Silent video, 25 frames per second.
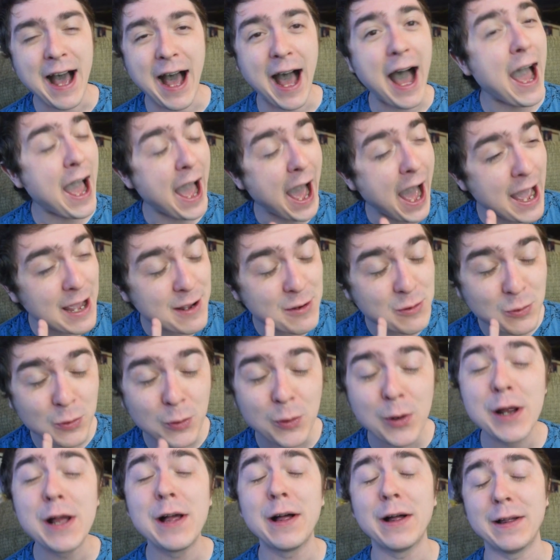I, I
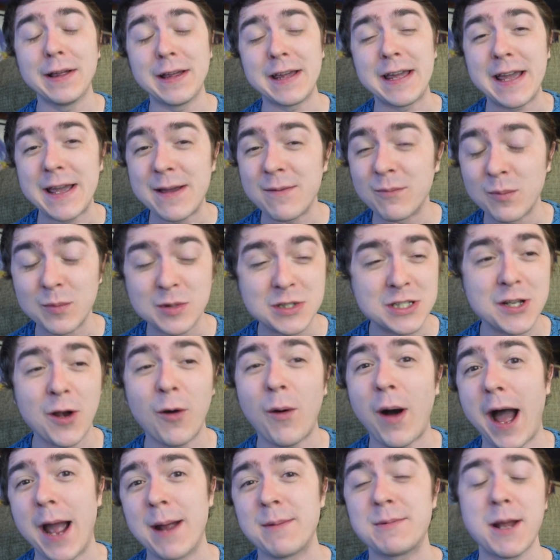really am
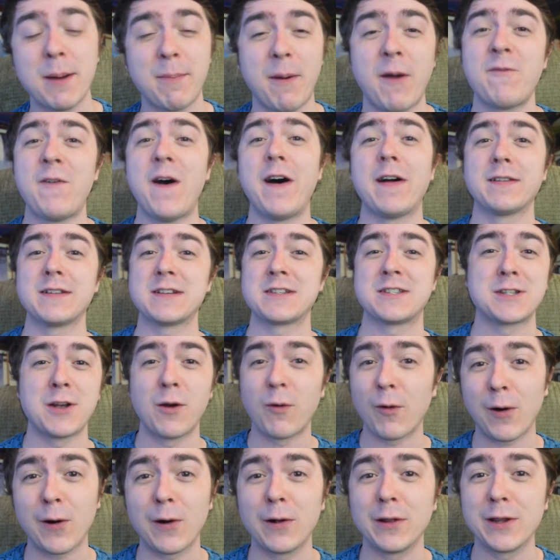so hyped up I found this
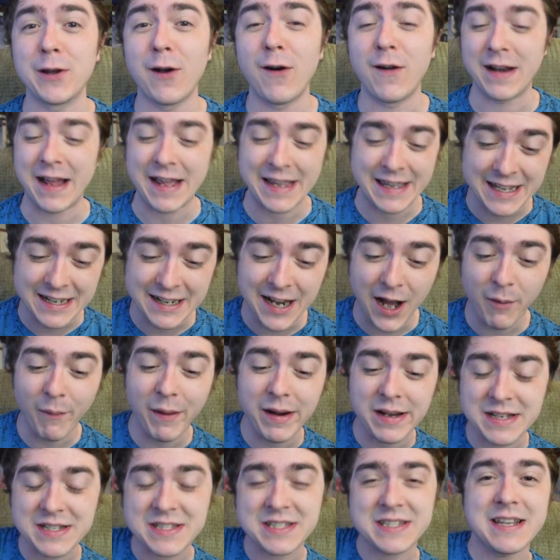so early on. I cannot
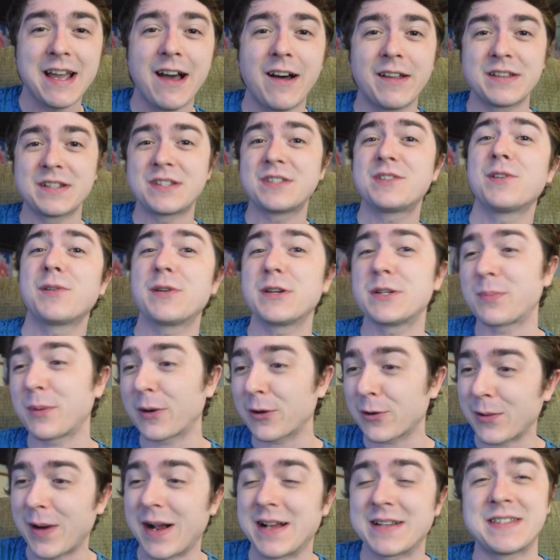wait to see how this series
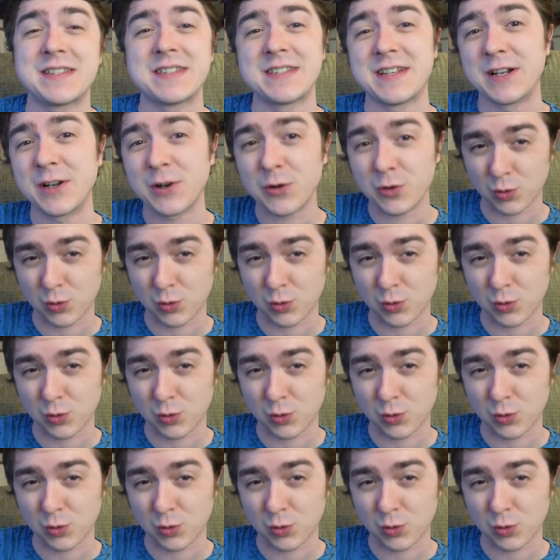progresses and